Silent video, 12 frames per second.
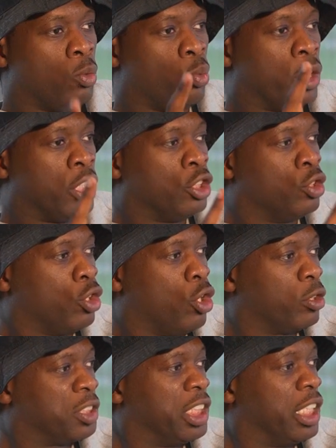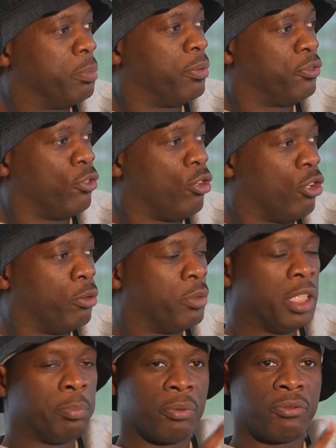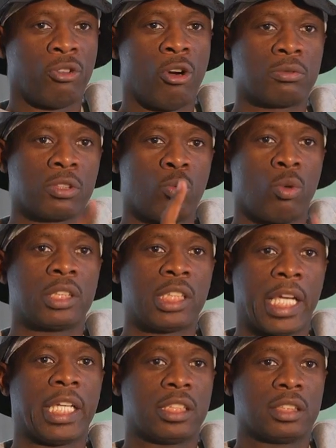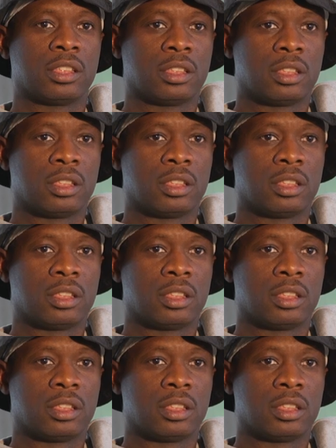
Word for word: And when you go see him perform, he performs on one leg.